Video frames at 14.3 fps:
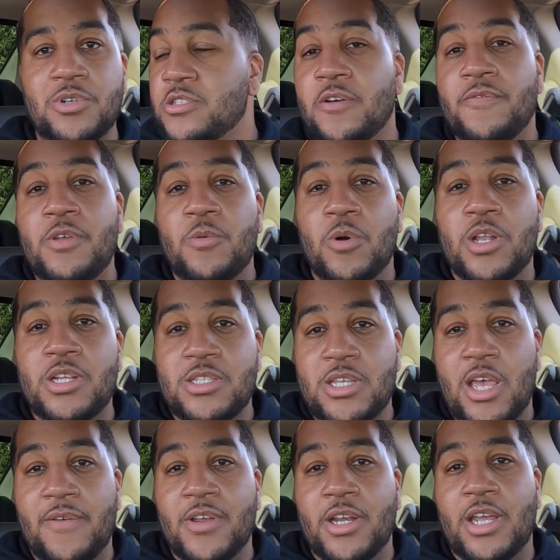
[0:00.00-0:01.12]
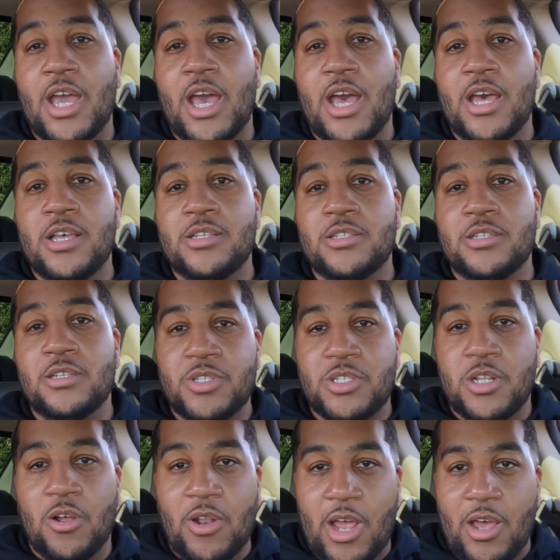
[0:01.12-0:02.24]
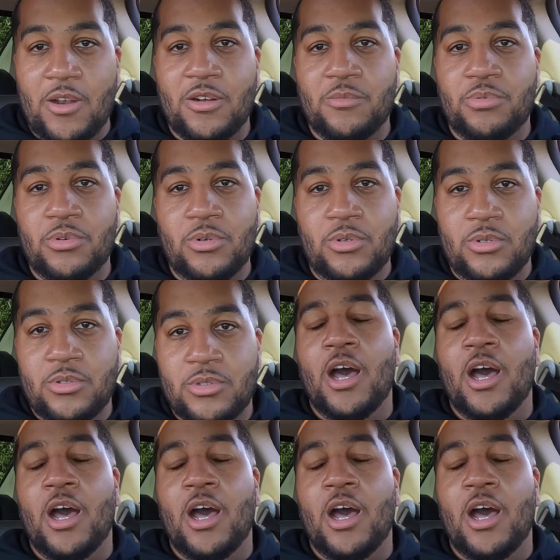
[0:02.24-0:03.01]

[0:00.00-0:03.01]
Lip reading: So if you want to save your gas, slow down on the pulls.